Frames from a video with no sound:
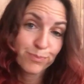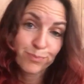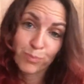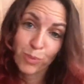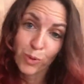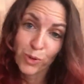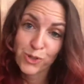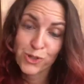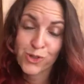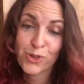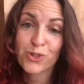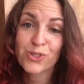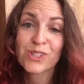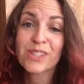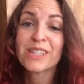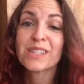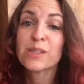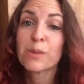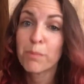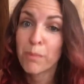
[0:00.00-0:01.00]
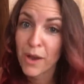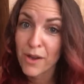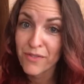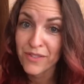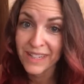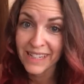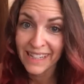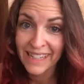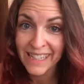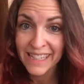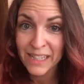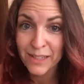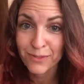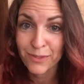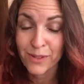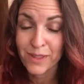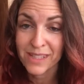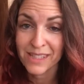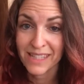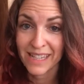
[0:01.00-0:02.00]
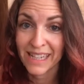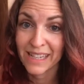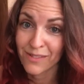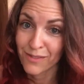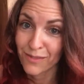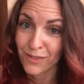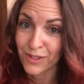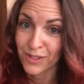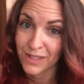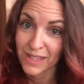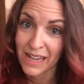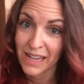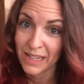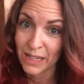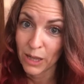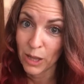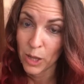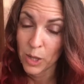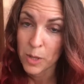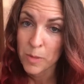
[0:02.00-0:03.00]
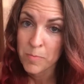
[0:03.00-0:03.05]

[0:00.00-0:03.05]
Boris Johnson is the perfect leader for this infantile